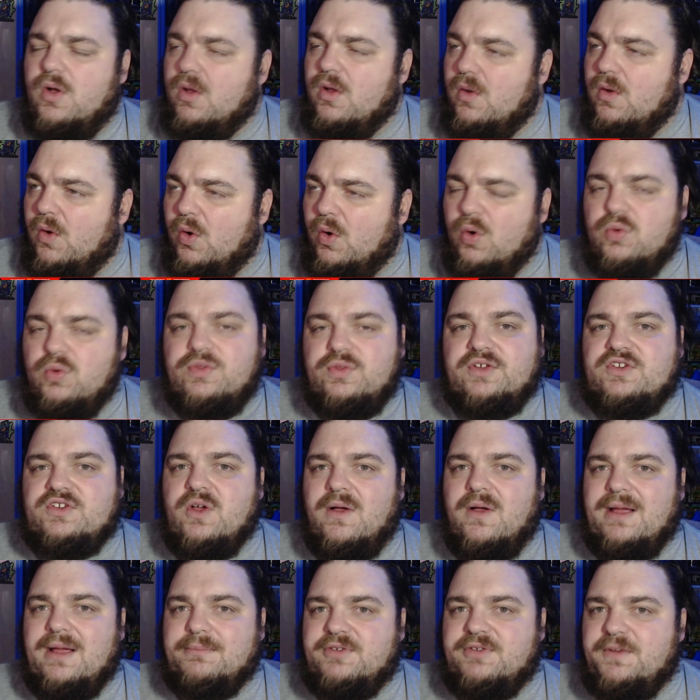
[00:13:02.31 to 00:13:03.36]
all the
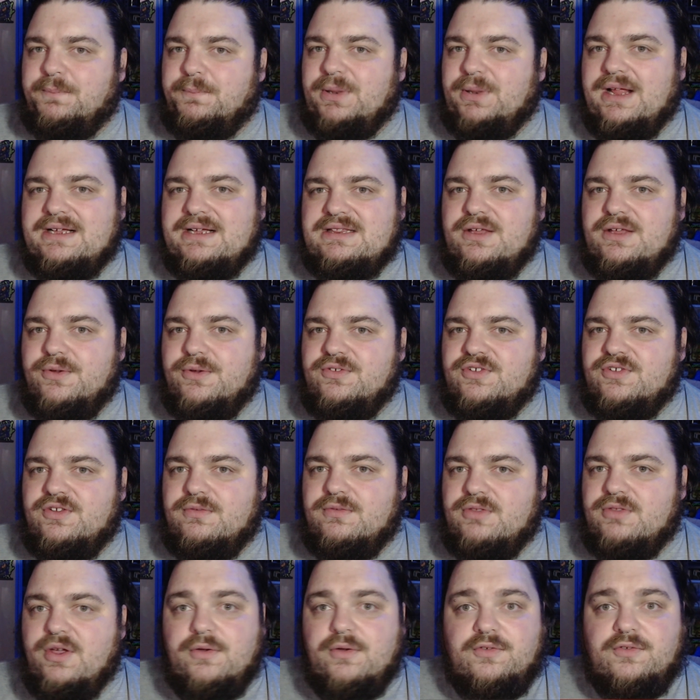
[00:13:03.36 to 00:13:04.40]
time to pluck those
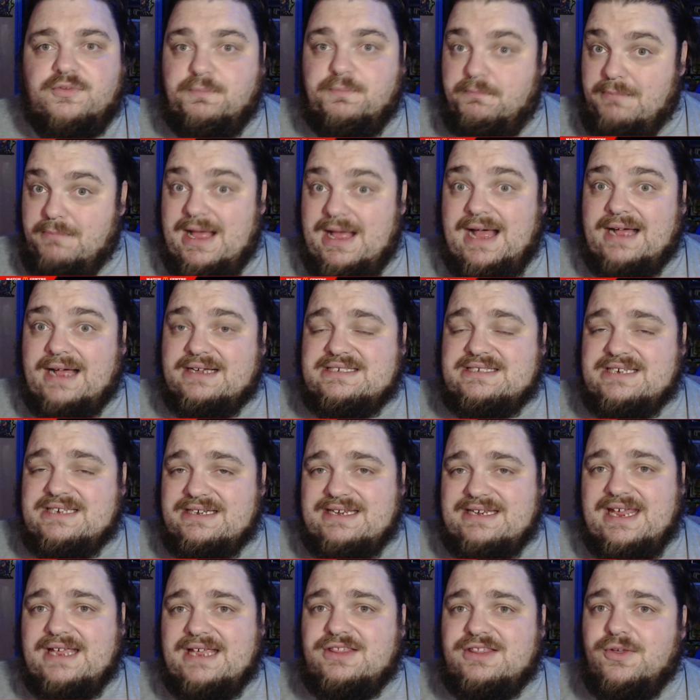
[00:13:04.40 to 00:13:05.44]
marks and
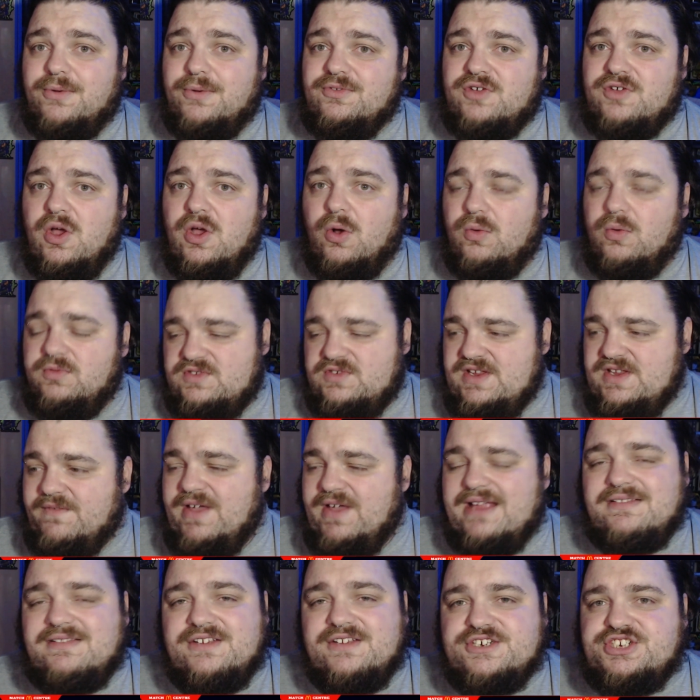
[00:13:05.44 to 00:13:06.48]
kick those goals. They've
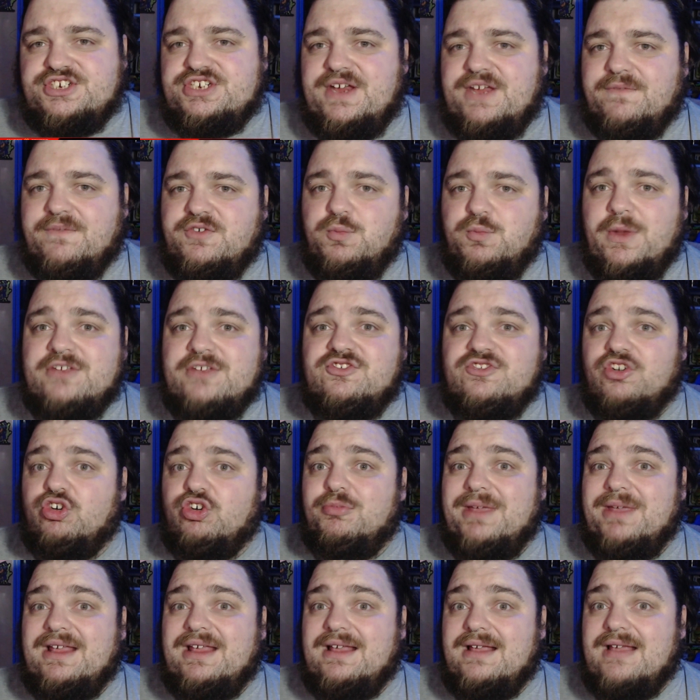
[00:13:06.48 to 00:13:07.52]
had to shift when
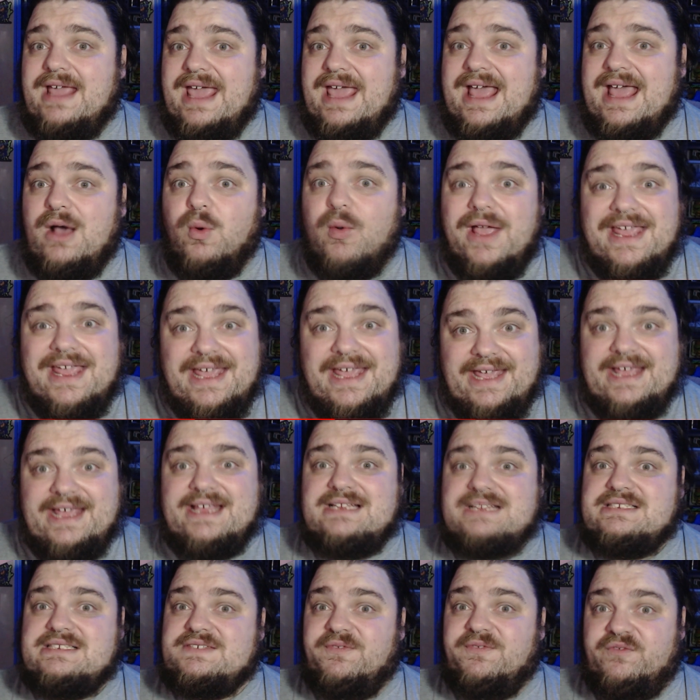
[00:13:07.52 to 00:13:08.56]
Jeremy Howe
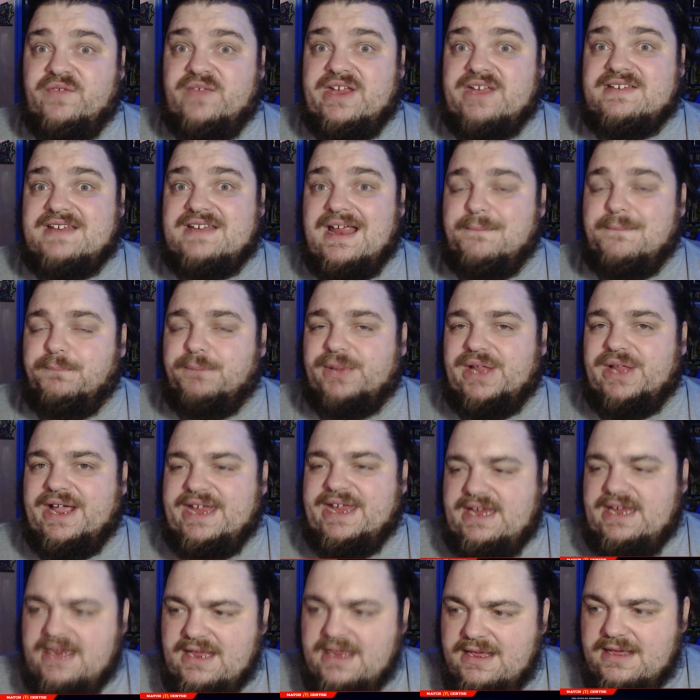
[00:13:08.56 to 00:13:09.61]
is fit and
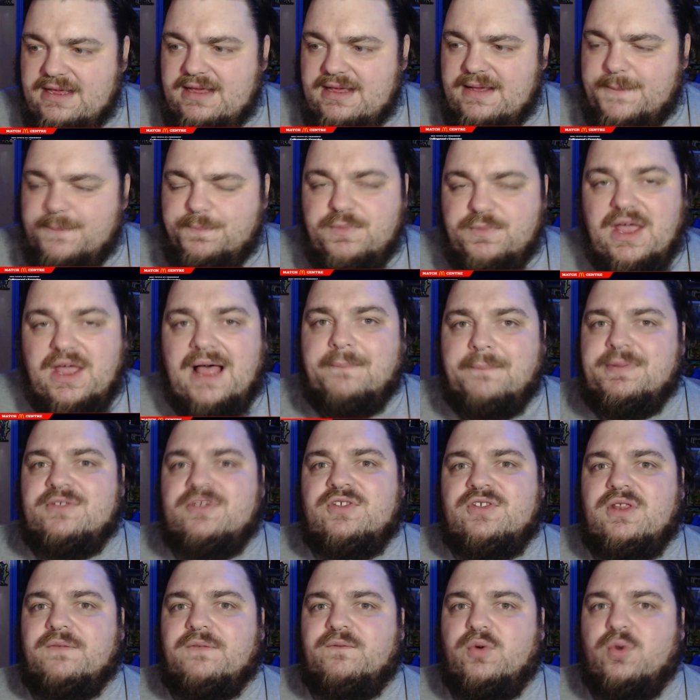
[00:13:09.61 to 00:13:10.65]
playing up
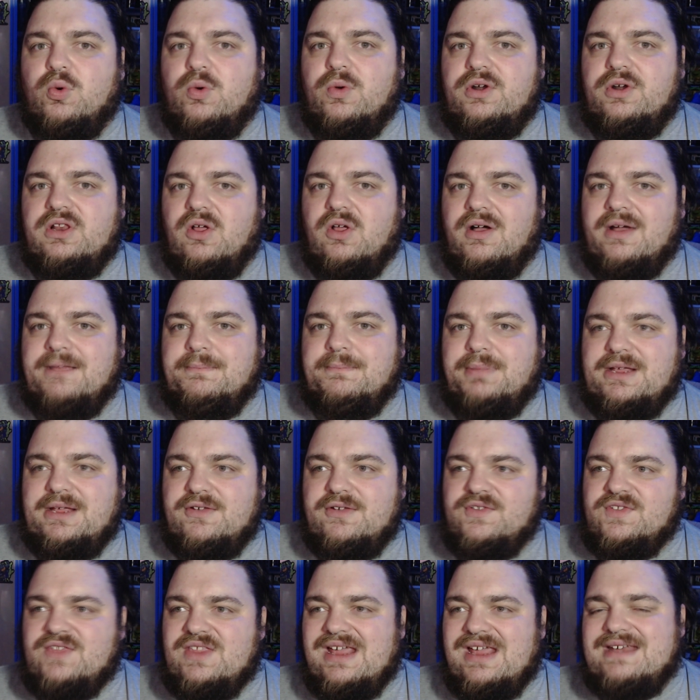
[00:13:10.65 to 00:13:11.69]
into the forward line
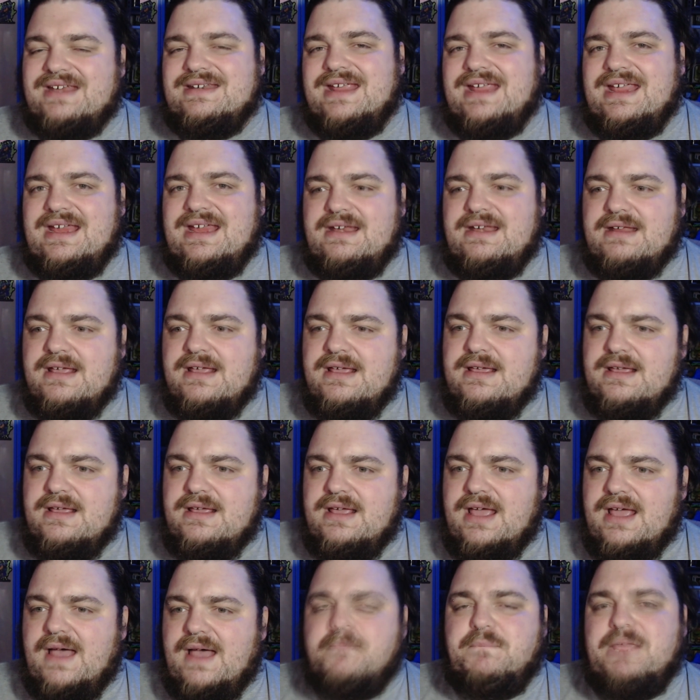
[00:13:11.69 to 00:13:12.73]
because they need
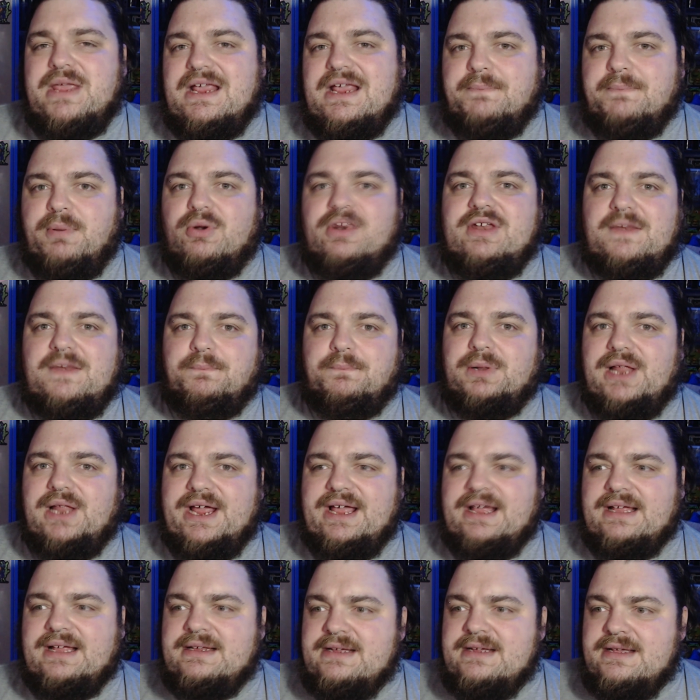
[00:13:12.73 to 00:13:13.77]
a big-bodied
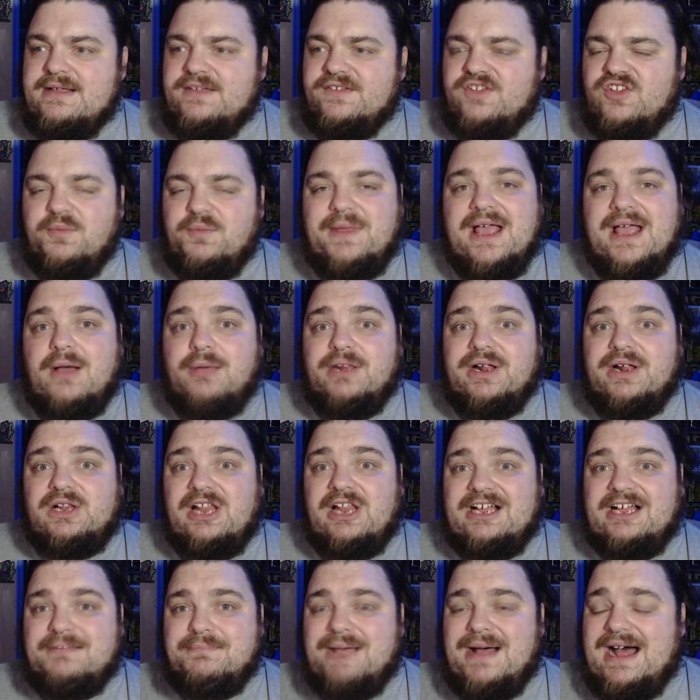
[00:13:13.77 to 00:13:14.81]
player to be able to
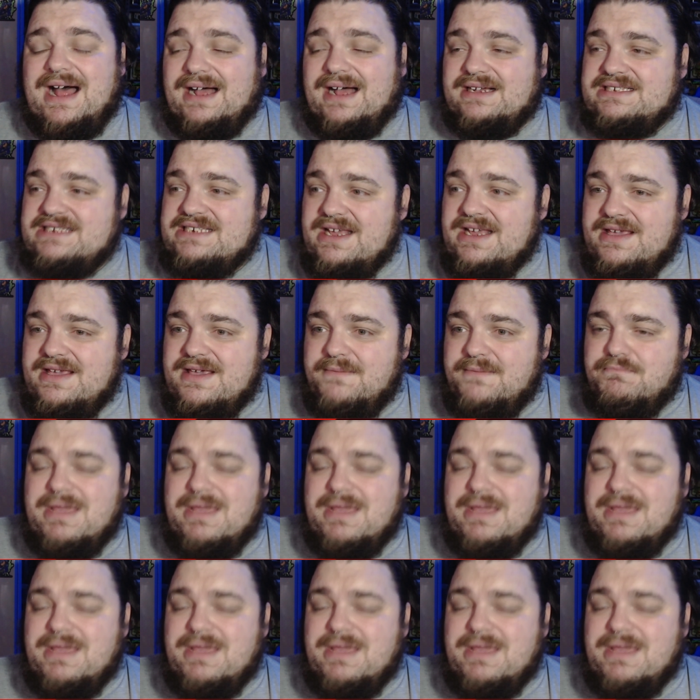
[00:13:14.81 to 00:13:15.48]
clunk marks.